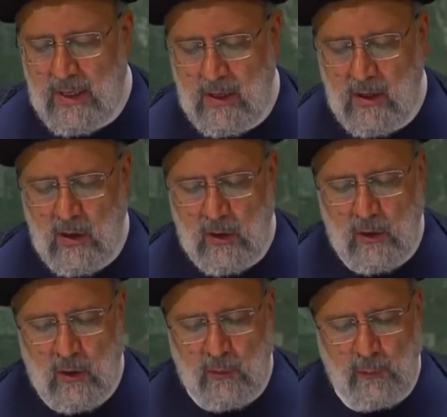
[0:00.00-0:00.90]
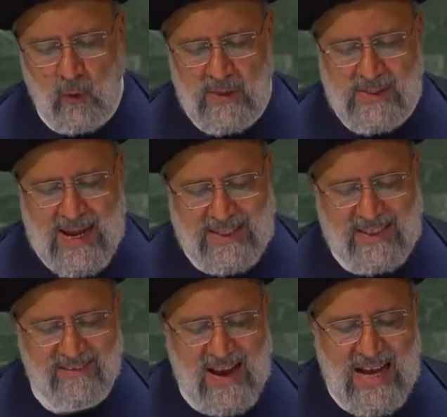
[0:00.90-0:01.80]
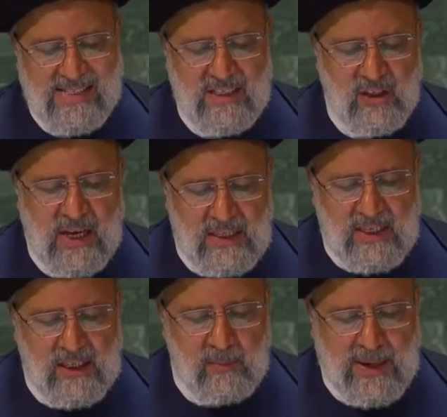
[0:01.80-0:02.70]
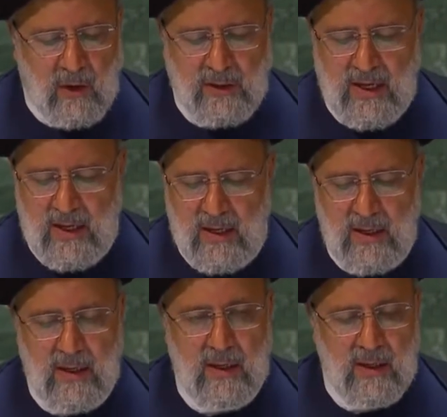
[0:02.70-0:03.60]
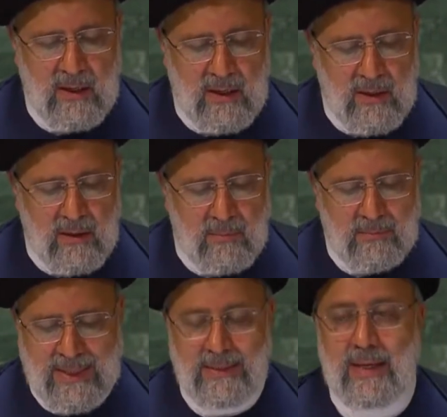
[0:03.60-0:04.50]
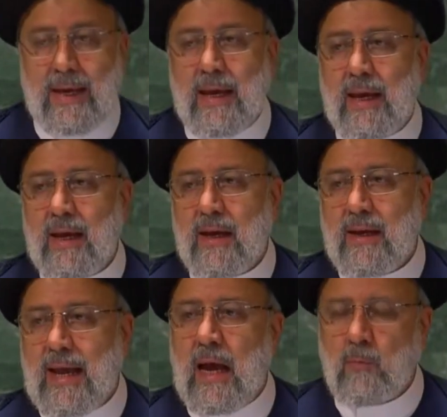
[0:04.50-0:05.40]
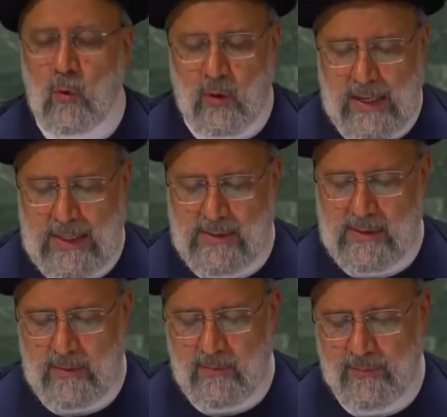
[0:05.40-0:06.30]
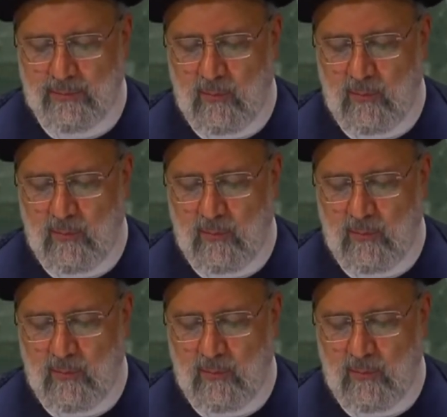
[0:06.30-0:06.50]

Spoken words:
we have been able to drive back the rotten foundations of